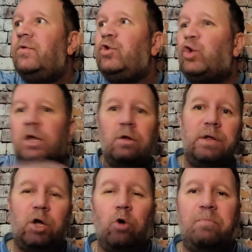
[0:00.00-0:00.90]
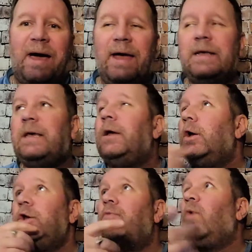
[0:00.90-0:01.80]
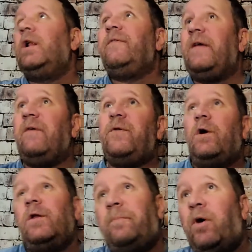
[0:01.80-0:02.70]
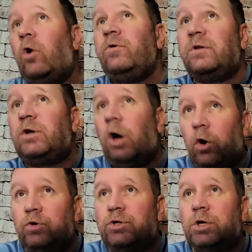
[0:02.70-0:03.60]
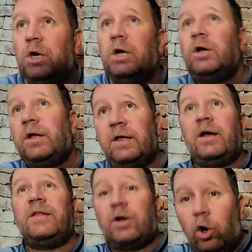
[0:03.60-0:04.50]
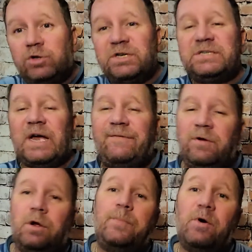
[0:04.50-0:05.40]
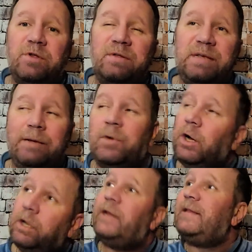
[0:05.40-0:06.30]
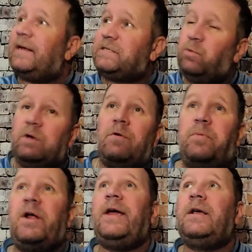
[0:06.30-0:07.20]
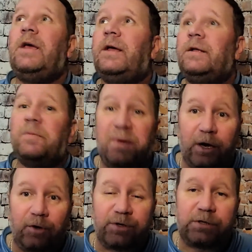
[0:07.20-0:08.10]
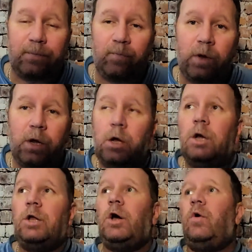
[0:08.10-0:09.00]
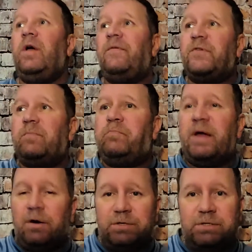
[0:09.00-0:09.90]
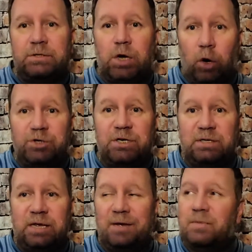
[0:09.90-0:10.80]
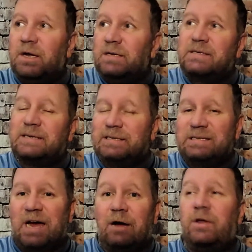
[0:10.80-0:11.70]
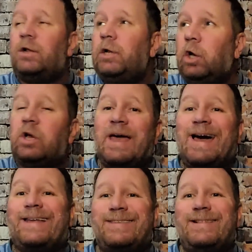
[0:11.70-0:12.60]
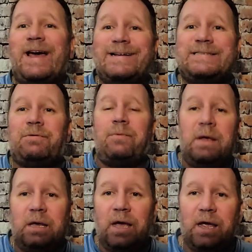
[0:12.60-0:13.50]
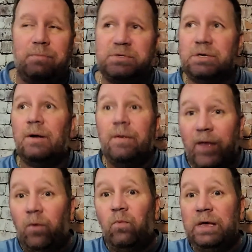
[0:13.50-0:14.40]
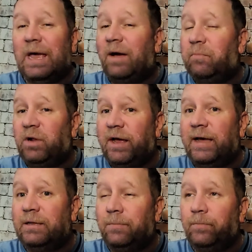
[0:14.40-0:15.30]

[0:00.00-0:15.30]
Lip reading: you can only go back. Well, if you're an opponent coach and the coaching staff of an opponent team, like next week we're playing the Bears. You know, if the Bears coaching team sits down and look at the last 3 games that we have played,